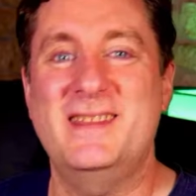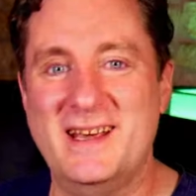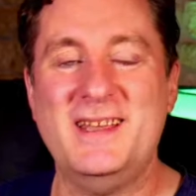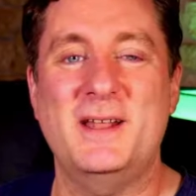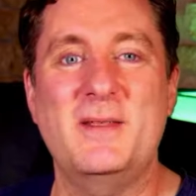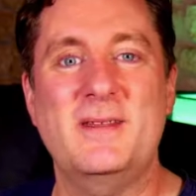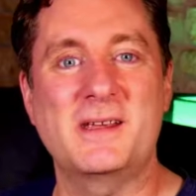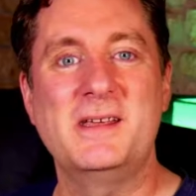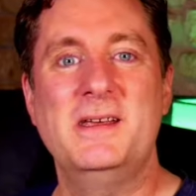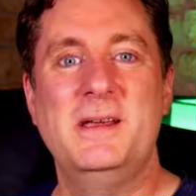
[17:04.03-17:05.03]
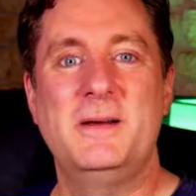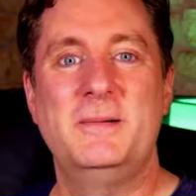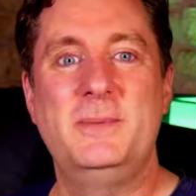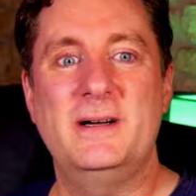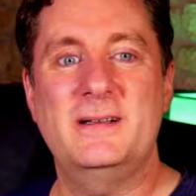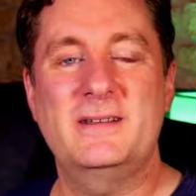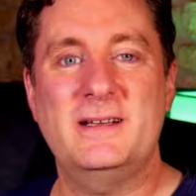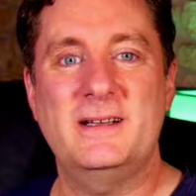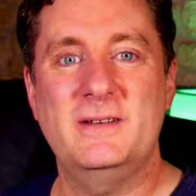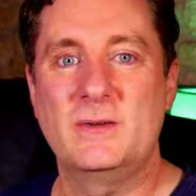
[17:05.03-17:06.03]
kind of thing. But
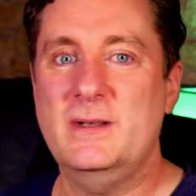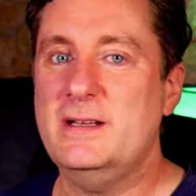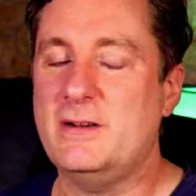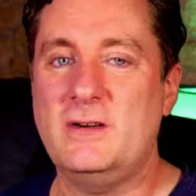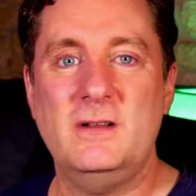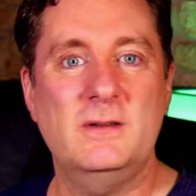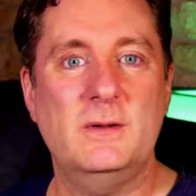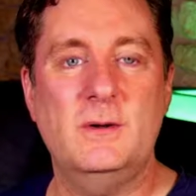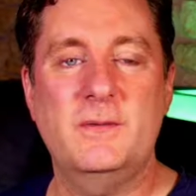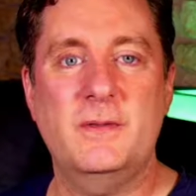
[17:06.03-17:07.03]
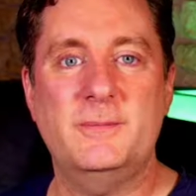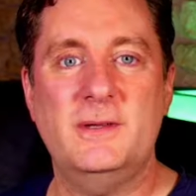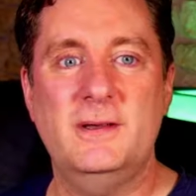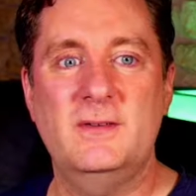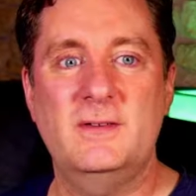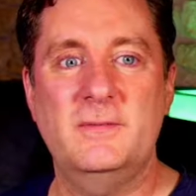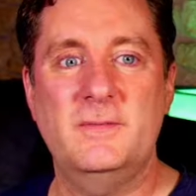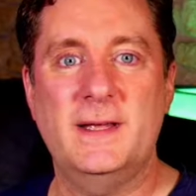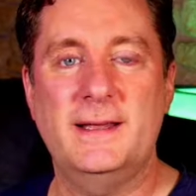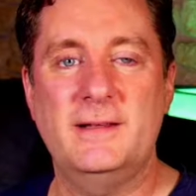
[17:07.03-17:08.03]
you'll get all over the place.
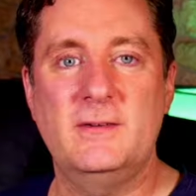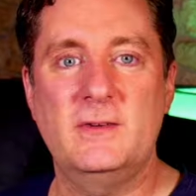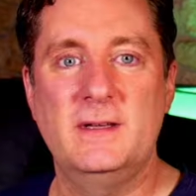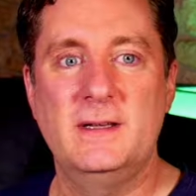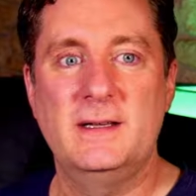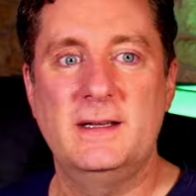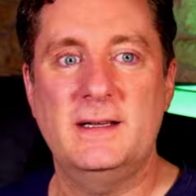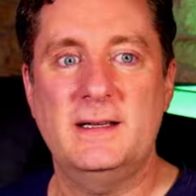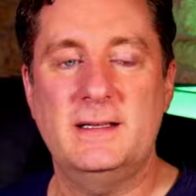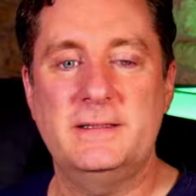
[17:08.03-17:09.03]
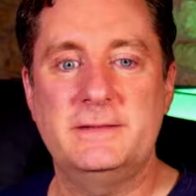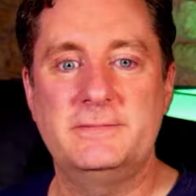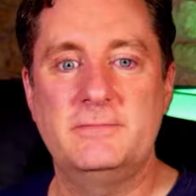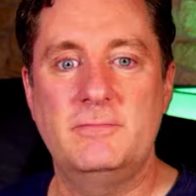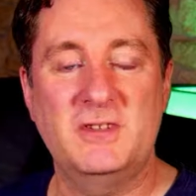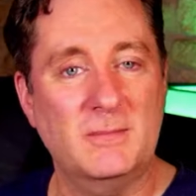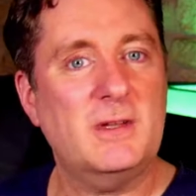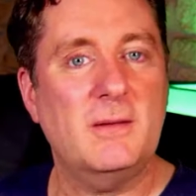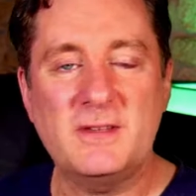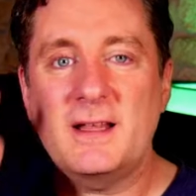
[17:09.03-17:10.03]
And
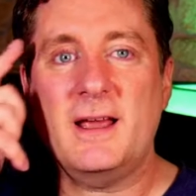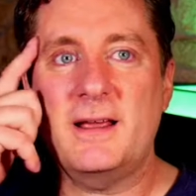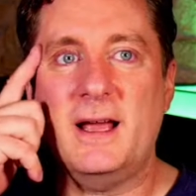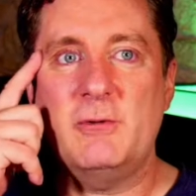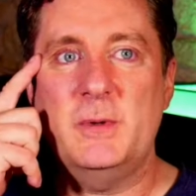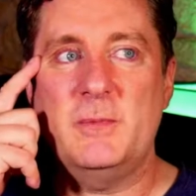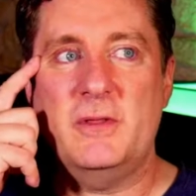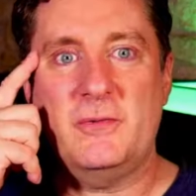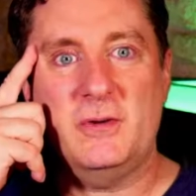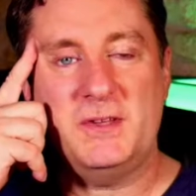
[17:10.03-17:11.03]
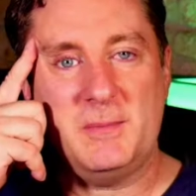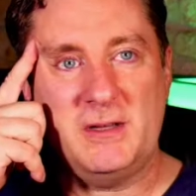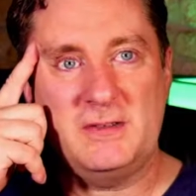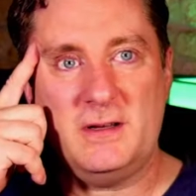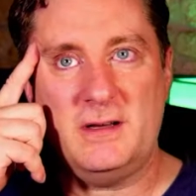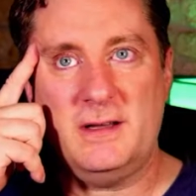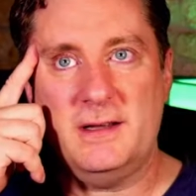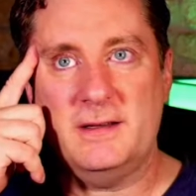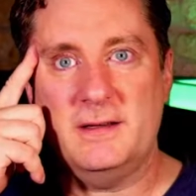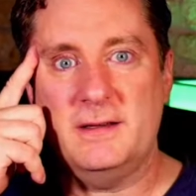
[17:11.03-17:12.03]
sometimes, like I remember the first time I saw
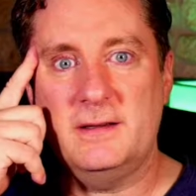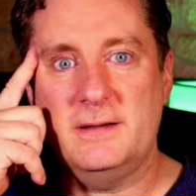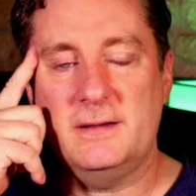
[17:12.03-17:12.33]
like a